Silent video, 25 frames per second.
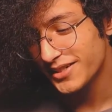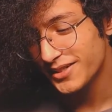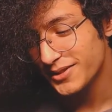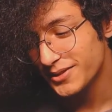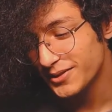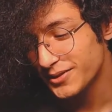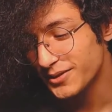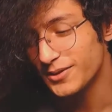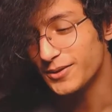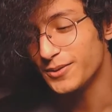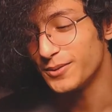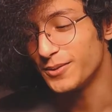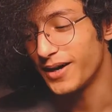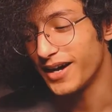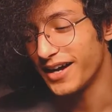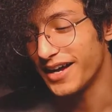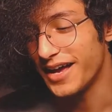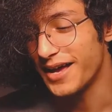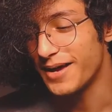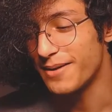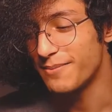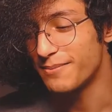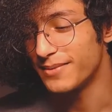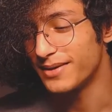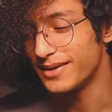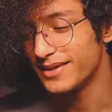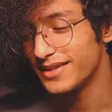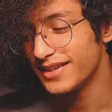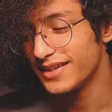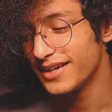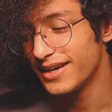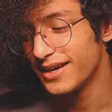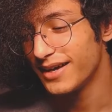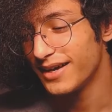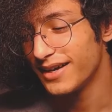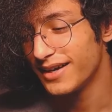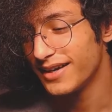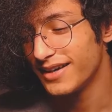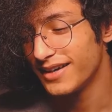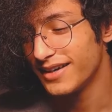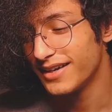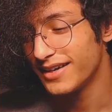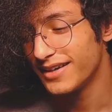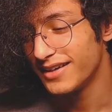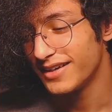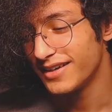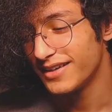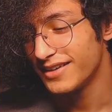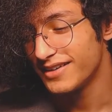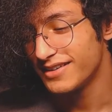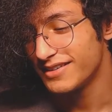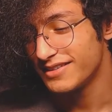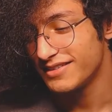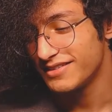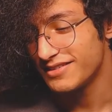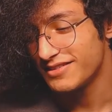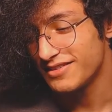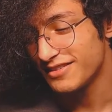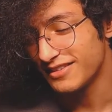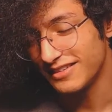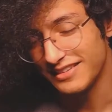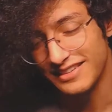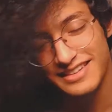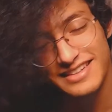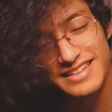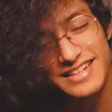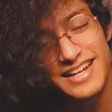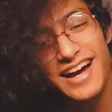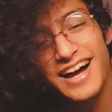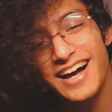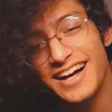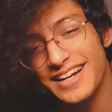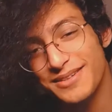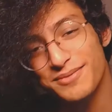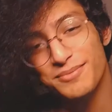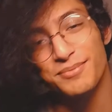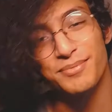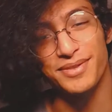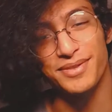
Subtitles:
who I am not